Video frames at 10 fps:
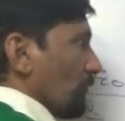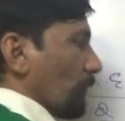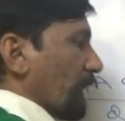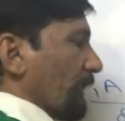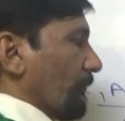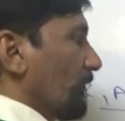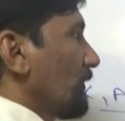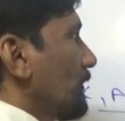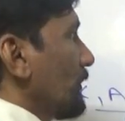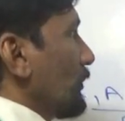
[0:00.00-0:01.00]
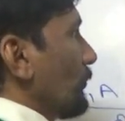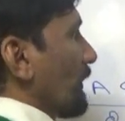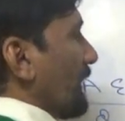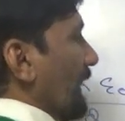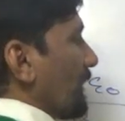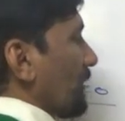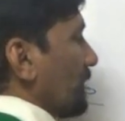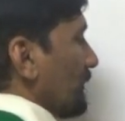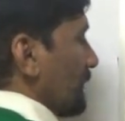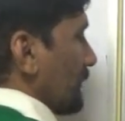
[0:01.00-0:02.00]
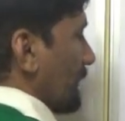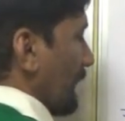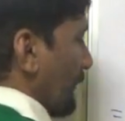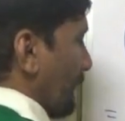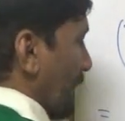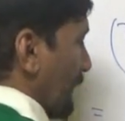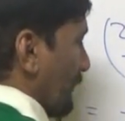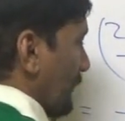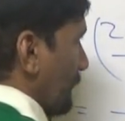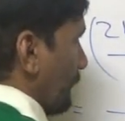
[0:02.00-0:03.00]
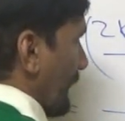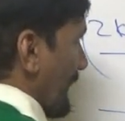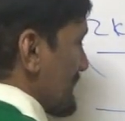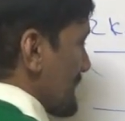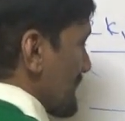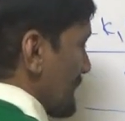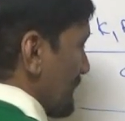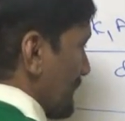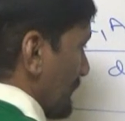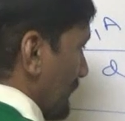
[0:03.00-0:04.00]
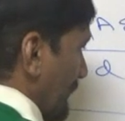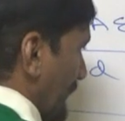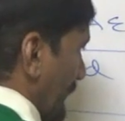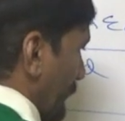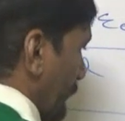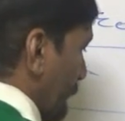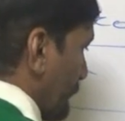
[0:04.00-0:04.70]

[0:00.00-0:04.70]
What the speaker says: okay, you will get K1 plus K2.